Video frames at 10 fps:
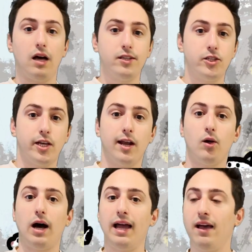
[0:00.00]
this
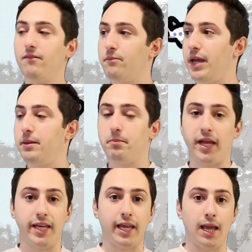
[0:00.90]
channel, I have made
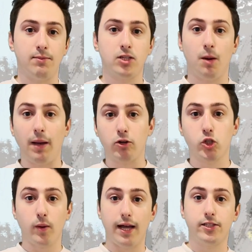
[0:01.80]
many games about
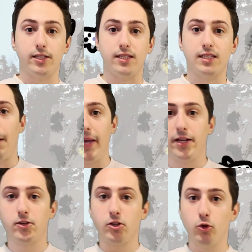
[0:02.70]
tragedies. I
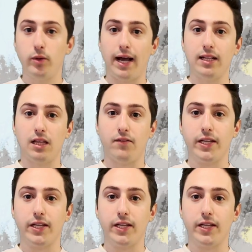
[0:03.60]
made two 9/11